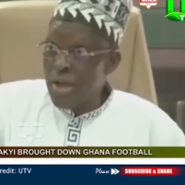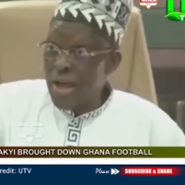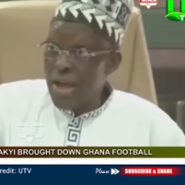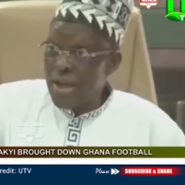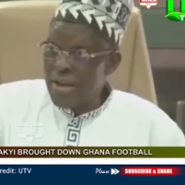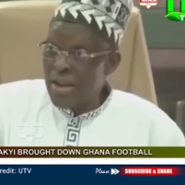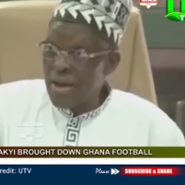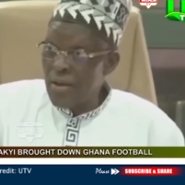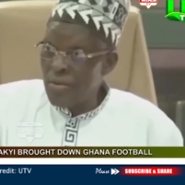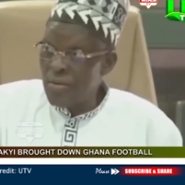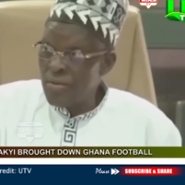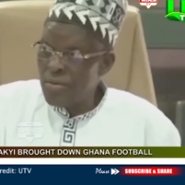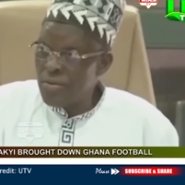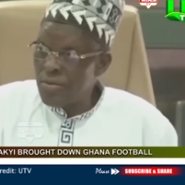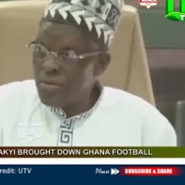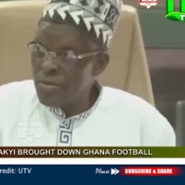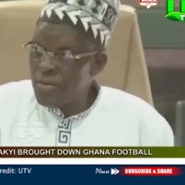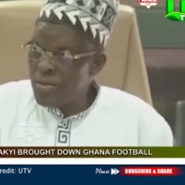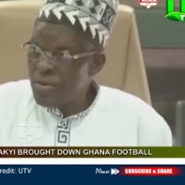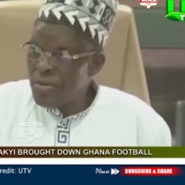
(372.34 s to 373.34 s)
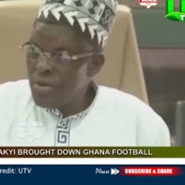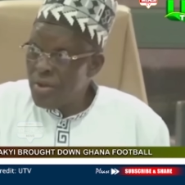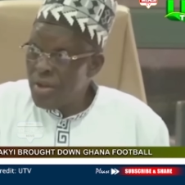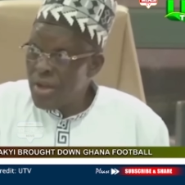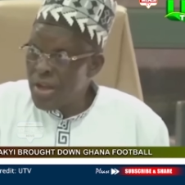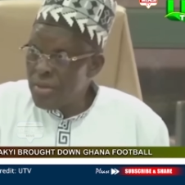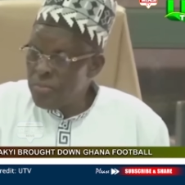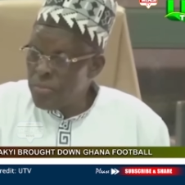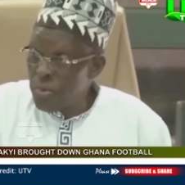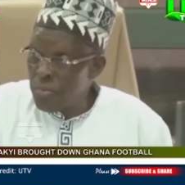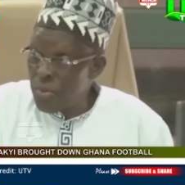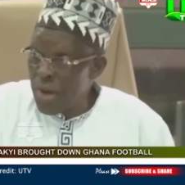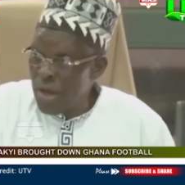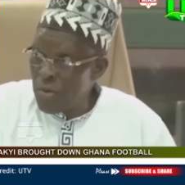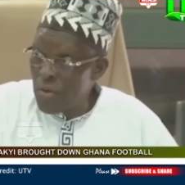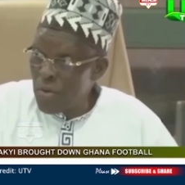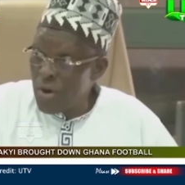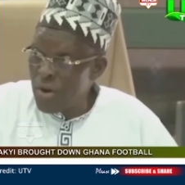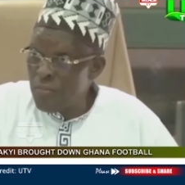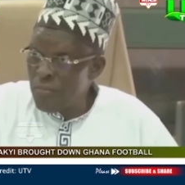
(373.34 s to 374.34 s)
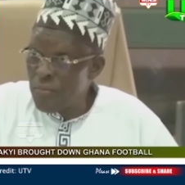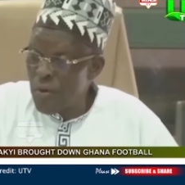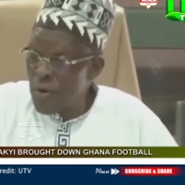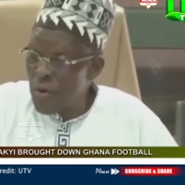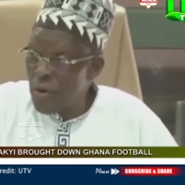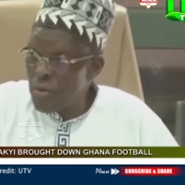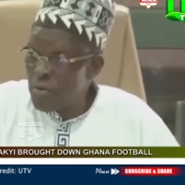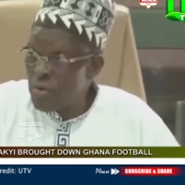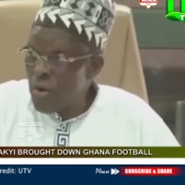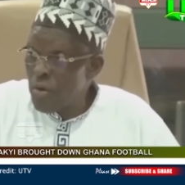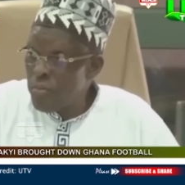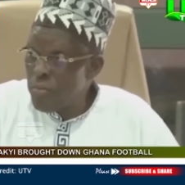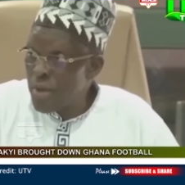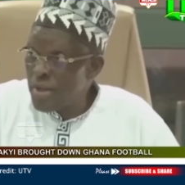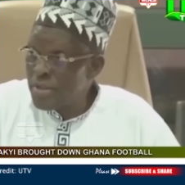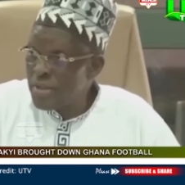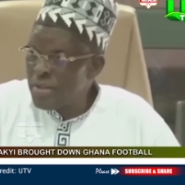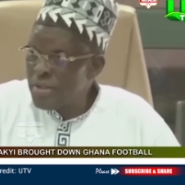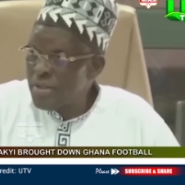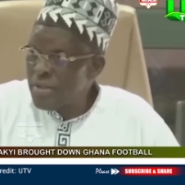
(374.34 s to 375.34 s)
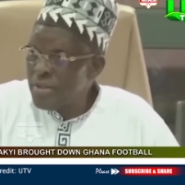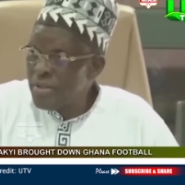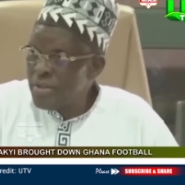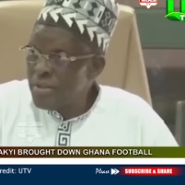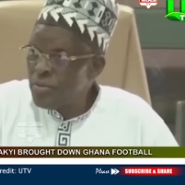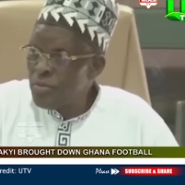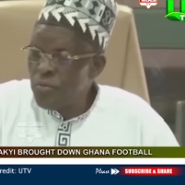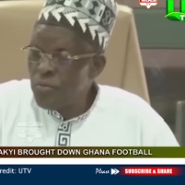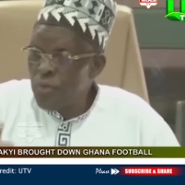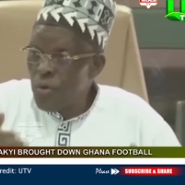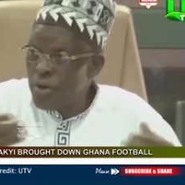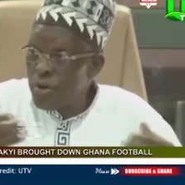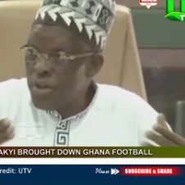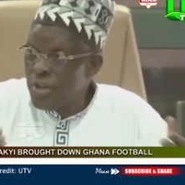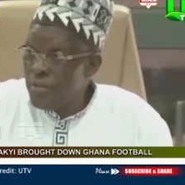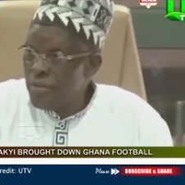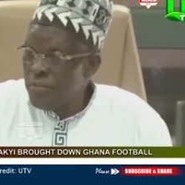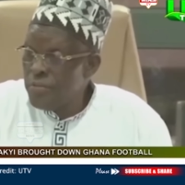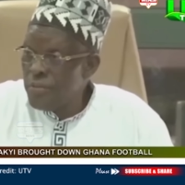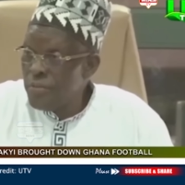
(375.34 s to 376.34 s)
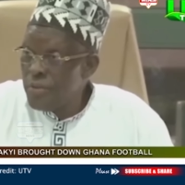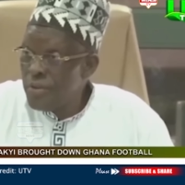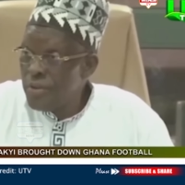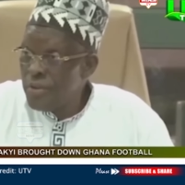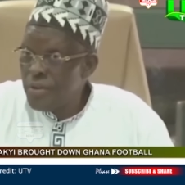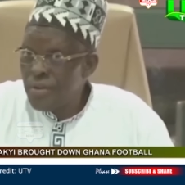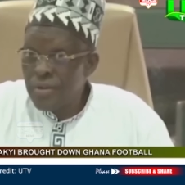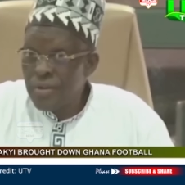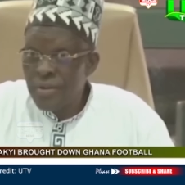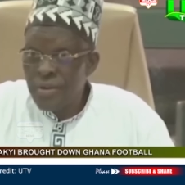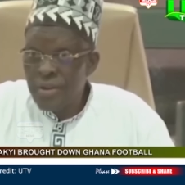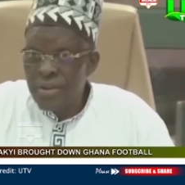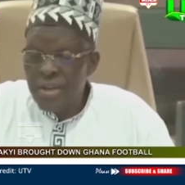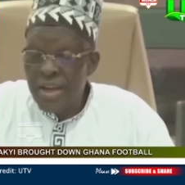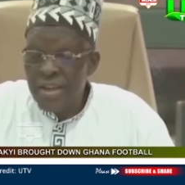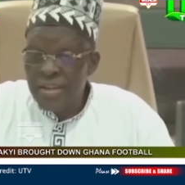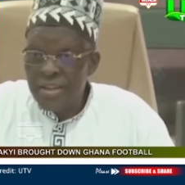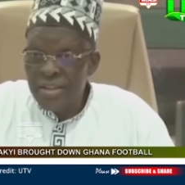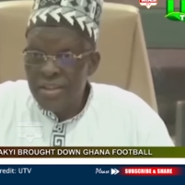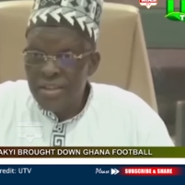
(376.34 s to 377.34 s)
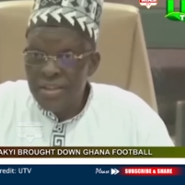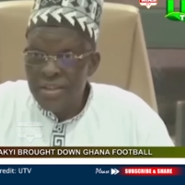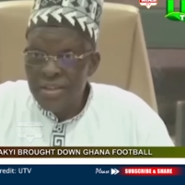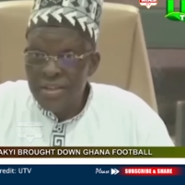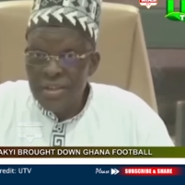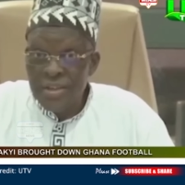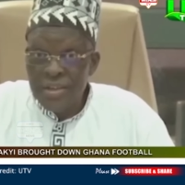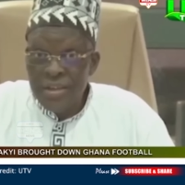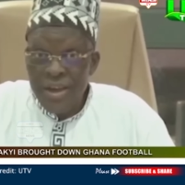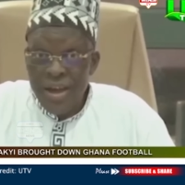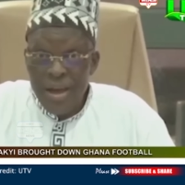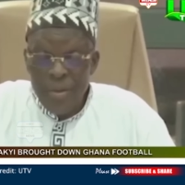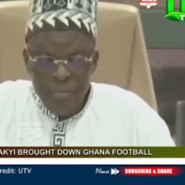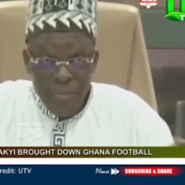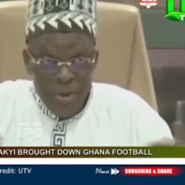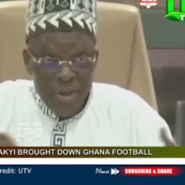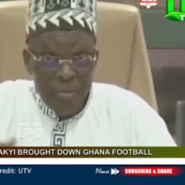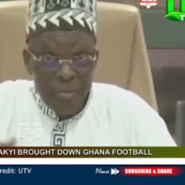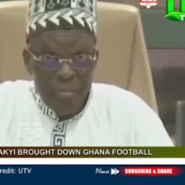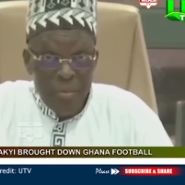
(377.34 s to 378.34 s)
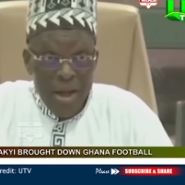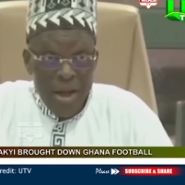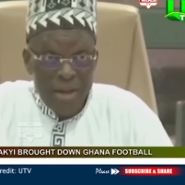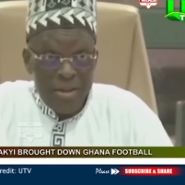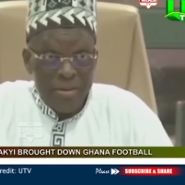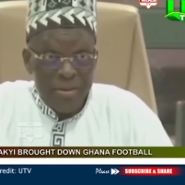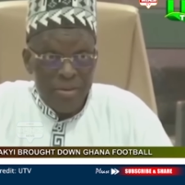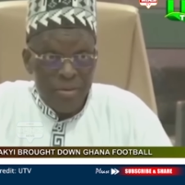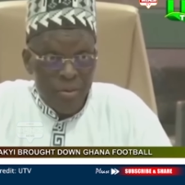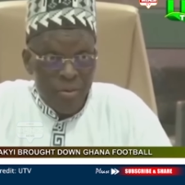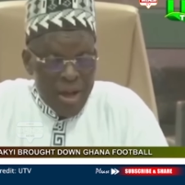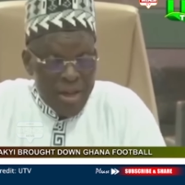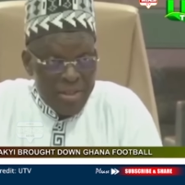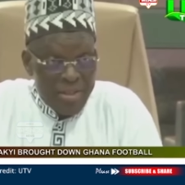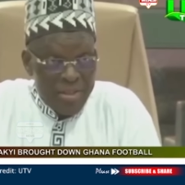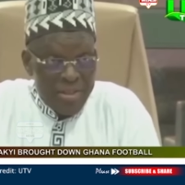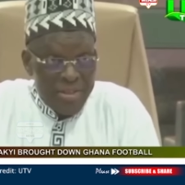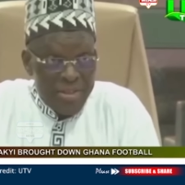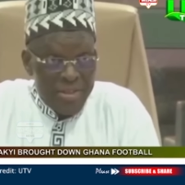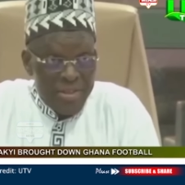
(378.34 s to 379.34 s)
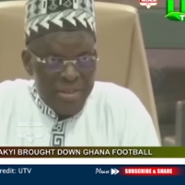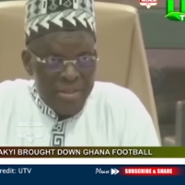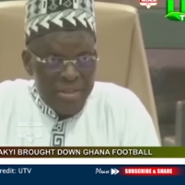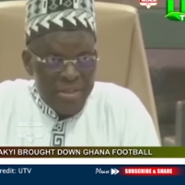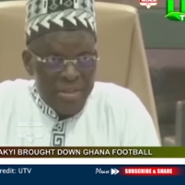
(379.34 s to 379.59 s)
we are now. And people are calling for government to forgive Nyantakyi and bring him back to assist.